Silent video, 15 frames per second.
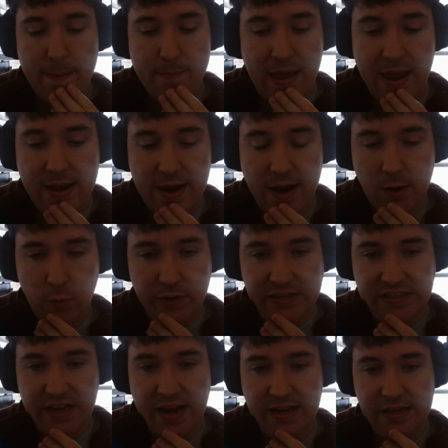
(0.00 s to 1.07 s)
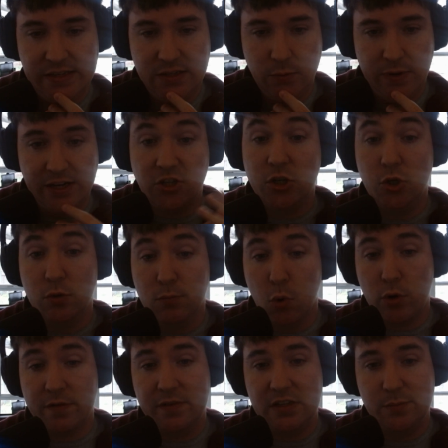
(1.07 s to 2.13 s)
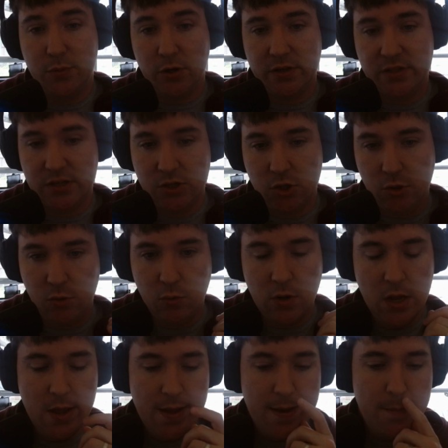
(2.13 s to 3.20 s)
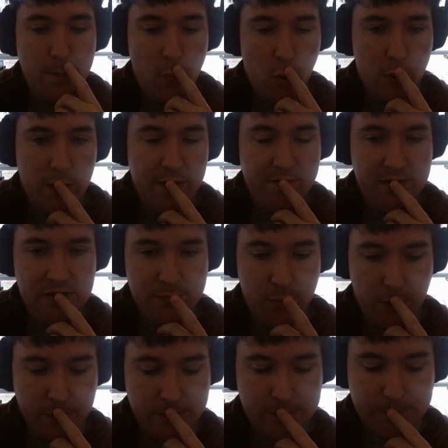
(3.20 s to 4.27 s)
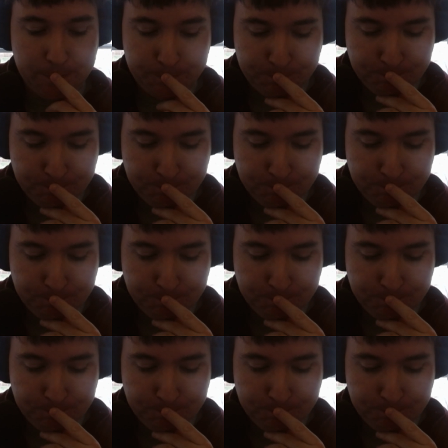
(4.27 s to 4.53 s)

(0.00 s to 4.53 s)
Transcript: Matt and I are really excited to actually do more of these books and do more of these parts.